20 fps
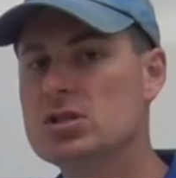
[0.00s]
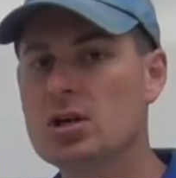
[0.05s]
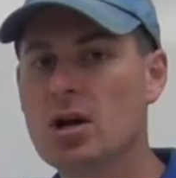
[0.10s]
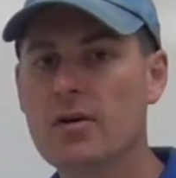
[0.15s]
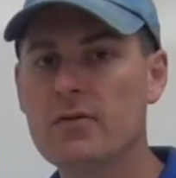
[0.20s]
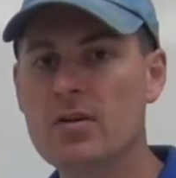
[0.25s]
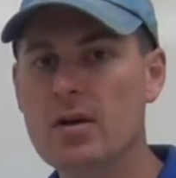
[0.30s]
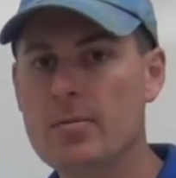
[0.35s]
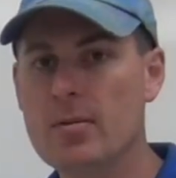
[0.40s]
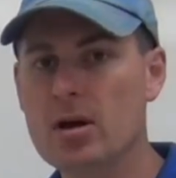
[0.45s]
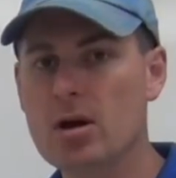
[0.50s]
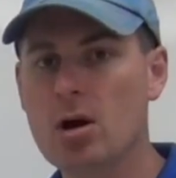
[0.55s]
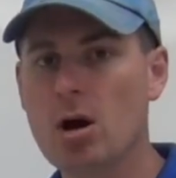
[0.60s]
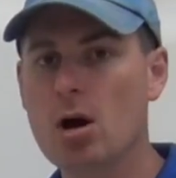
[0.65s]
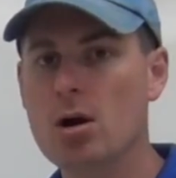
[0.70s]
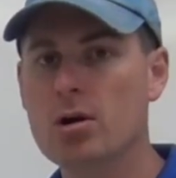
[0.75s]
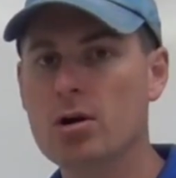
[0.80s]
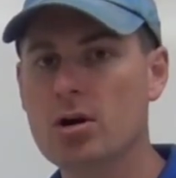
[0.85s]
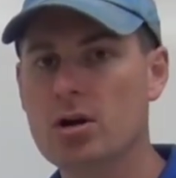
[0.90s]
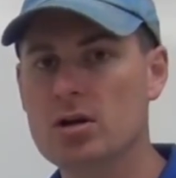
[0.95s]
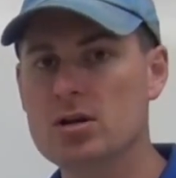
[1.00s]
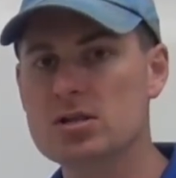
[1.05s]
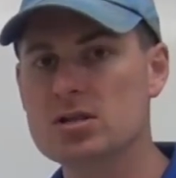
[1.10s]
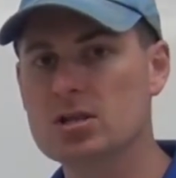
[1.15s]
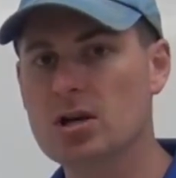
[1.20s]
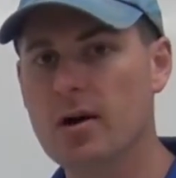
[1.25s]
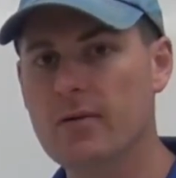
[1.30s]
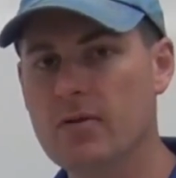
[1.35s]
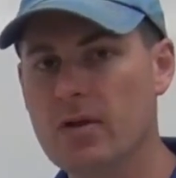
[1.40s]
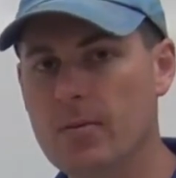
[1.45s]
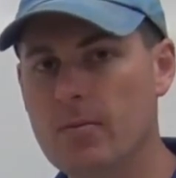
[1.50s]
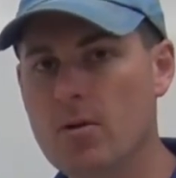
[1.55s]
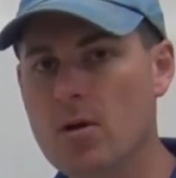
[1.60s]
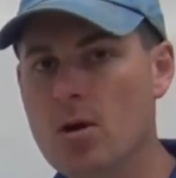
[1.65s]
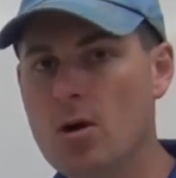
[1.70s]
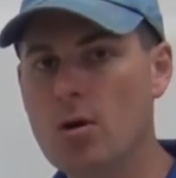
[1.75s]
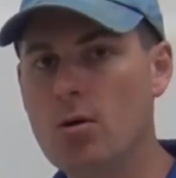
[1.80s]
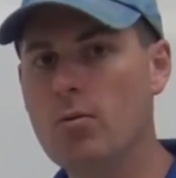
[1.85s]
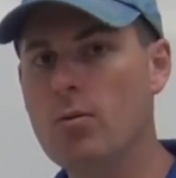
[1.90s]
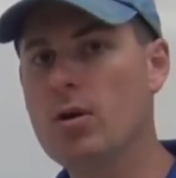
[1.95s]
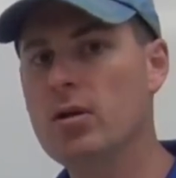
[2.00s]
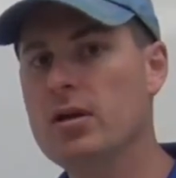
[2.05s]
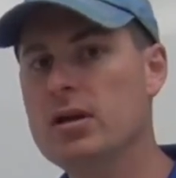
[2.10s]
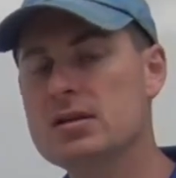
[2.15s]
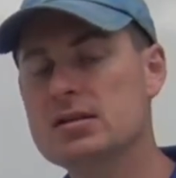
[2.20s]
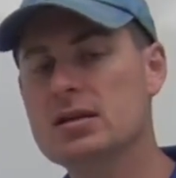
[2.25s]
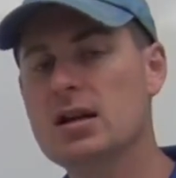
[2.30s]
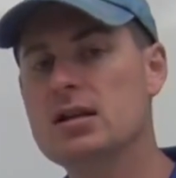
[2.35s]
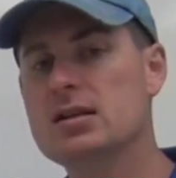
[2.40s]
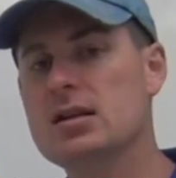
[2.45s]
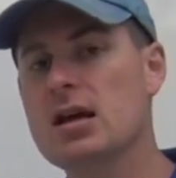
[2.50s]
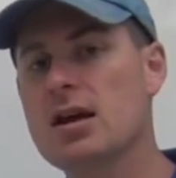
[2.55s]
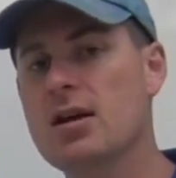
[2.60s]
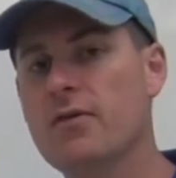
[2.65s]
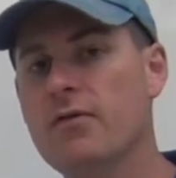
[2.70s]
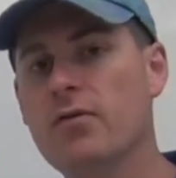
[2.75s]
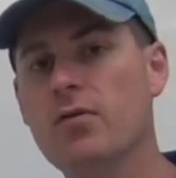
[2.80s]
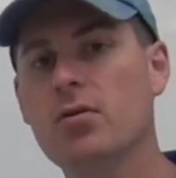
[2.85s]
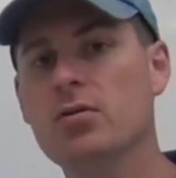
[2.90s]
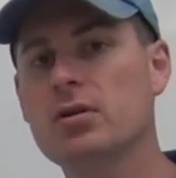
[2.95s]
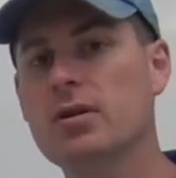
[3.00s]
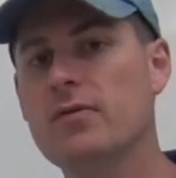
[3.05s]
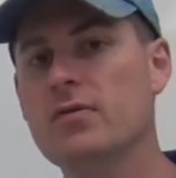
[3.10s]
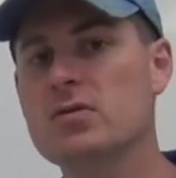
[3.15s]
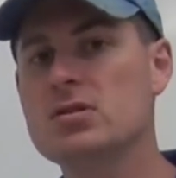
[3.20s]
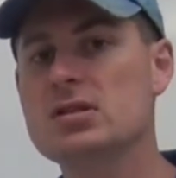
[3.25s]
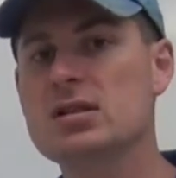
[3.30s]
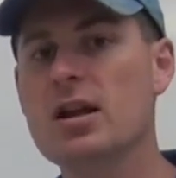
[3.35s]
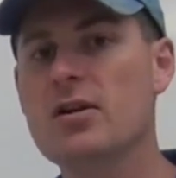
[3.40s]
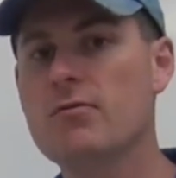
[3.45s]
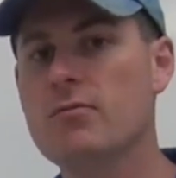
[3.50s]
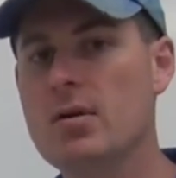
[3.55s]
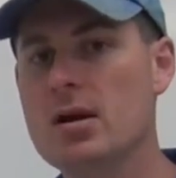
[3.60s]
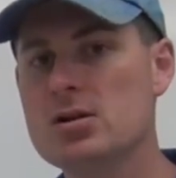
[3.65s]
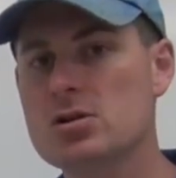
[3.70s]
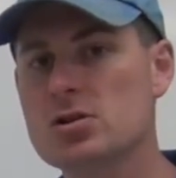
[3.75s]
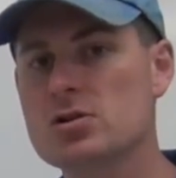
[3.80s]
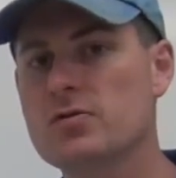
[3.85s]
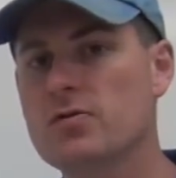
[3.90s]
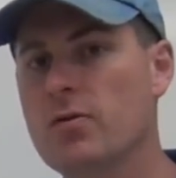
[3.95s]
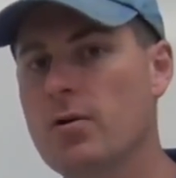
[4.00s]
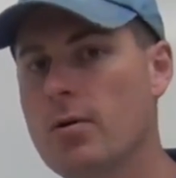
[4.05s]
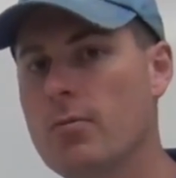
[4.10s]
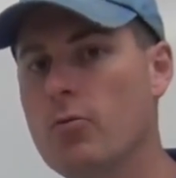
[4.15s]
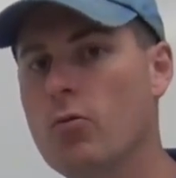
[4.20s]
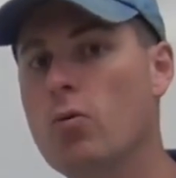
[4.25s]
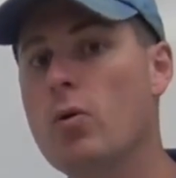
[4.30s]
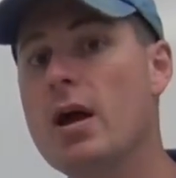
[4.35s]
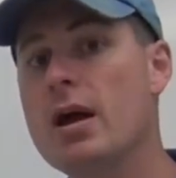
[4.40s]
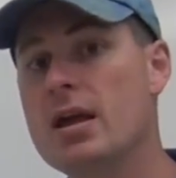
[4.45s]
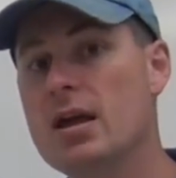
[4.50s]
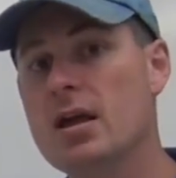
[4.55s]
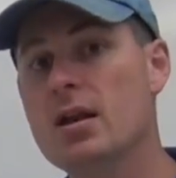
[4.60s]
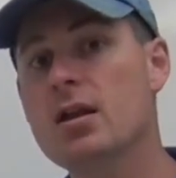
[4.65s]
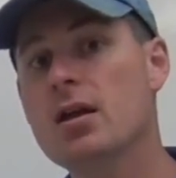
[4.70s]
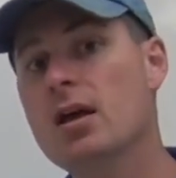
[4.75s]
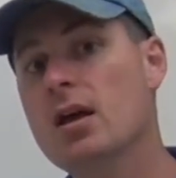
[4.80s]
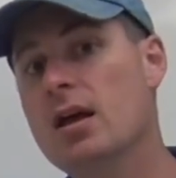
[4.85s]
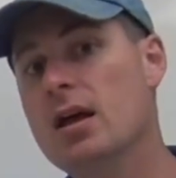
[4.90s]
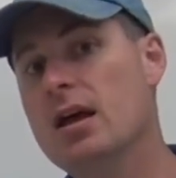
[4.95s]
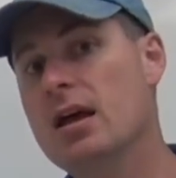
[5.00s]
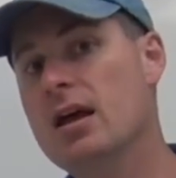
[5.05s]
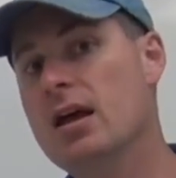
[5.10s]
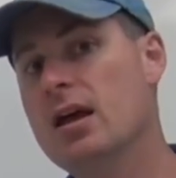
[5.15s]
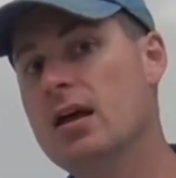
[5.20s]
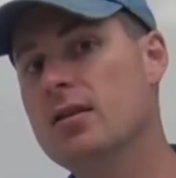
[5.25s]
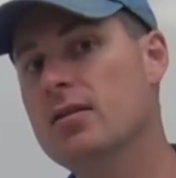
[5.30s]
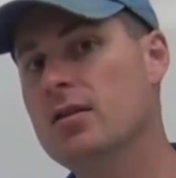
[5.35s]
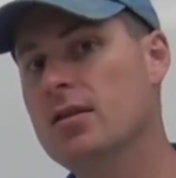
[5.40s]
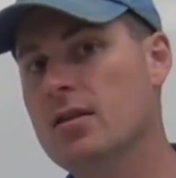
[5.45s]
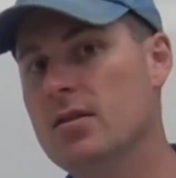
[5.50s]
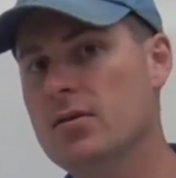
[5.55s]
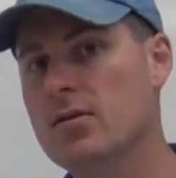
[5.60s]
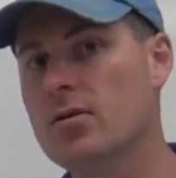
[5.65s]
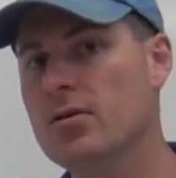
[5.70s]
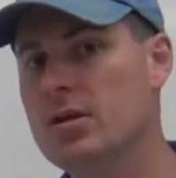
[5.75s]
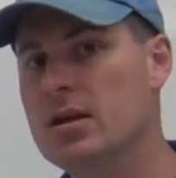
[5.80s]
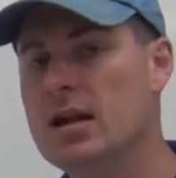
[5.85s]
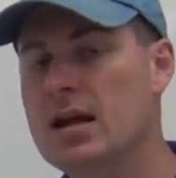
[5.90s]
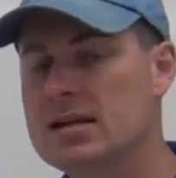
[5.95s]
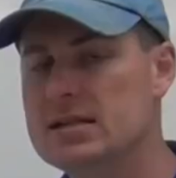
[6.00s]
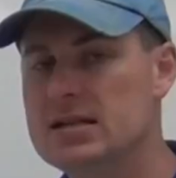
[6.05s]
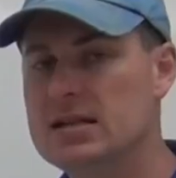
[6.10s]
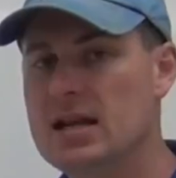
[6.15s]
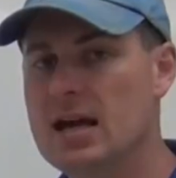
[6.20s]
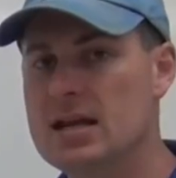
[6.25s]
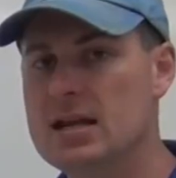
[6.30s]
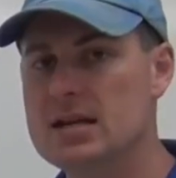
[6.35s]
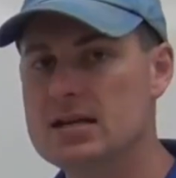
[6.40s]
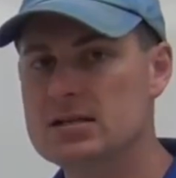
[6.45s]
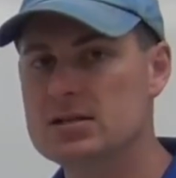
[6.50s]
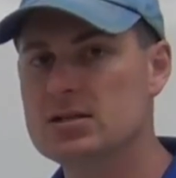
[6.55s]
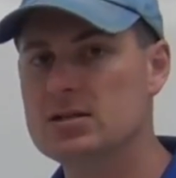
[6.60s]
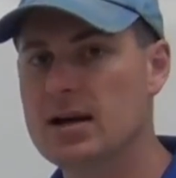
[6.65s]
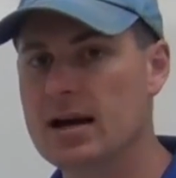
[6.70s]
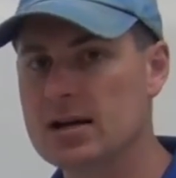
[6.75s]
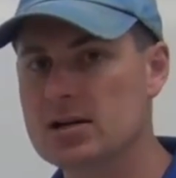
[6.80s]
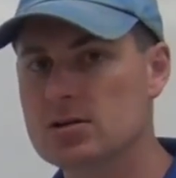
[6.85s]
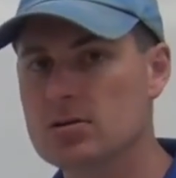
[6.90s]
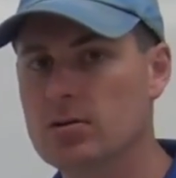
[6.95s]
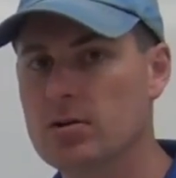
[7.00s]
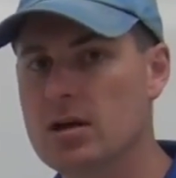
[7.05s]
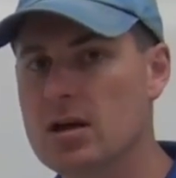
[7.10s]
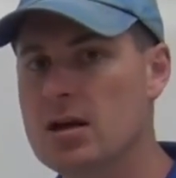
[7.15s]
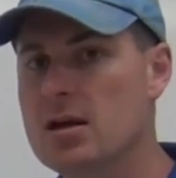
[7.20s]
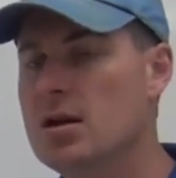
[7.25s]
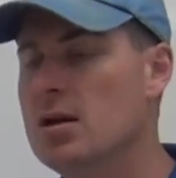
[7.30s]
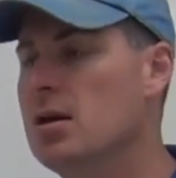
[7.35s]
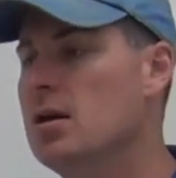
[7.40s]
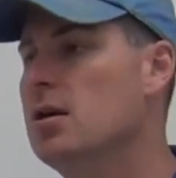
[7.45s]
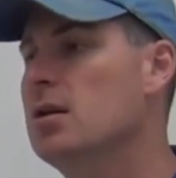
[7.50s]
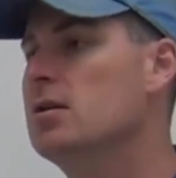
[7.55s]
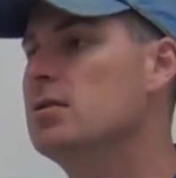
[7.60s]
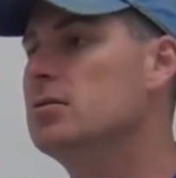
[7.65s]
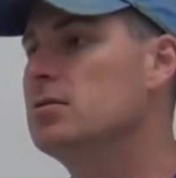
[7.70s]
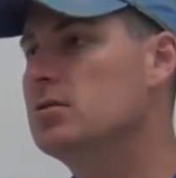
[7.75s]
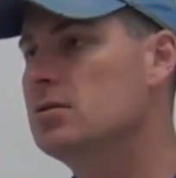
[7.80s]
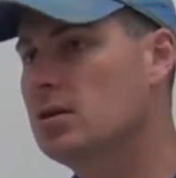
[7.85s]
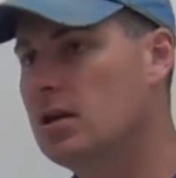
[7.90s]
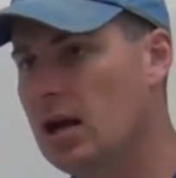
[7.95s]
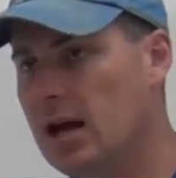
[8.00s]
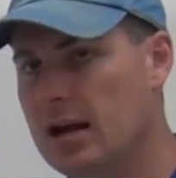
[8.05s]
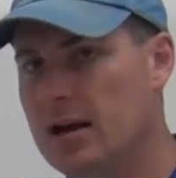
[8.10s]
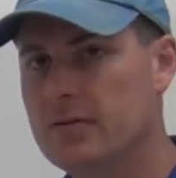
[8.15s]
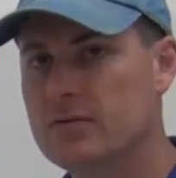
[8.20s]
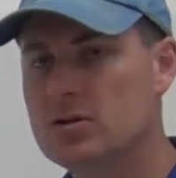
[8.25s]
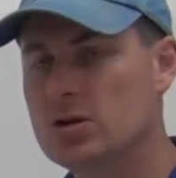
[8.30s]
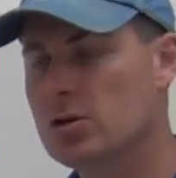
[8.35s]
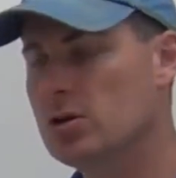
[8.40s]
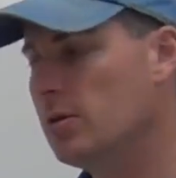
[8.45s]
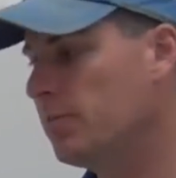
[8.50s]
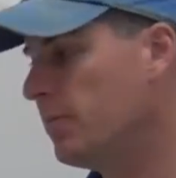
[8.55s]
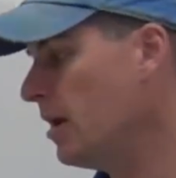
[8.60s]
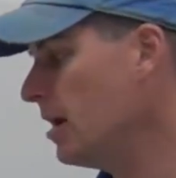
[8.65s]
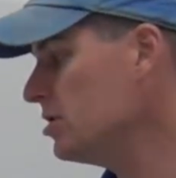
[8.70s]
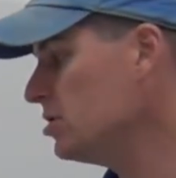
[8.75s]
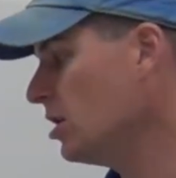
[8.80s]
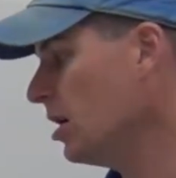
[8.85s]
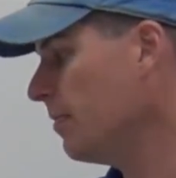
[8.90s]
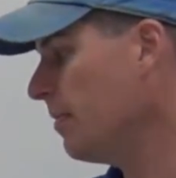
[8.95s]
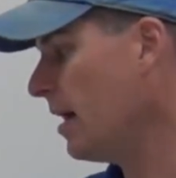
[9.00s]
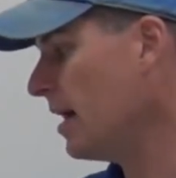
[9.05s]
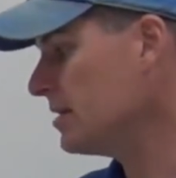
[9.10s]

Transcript: solve them, and Carter couldn't solve them. Really, it's going to take a full different set of measures from Reagan in the early 1980s to actually kind of turn the page and get